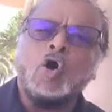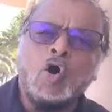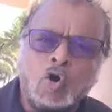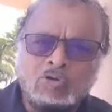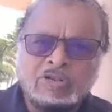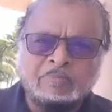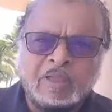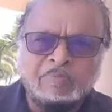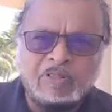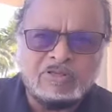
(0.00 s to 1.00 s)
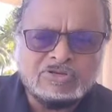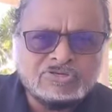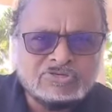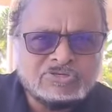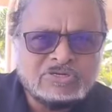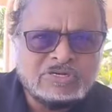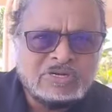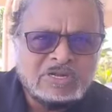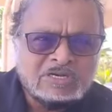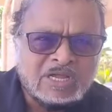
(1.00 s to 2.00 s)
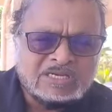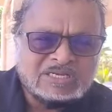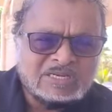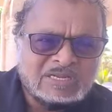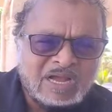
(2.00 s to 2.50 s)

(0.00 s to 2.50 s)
All the peoples, not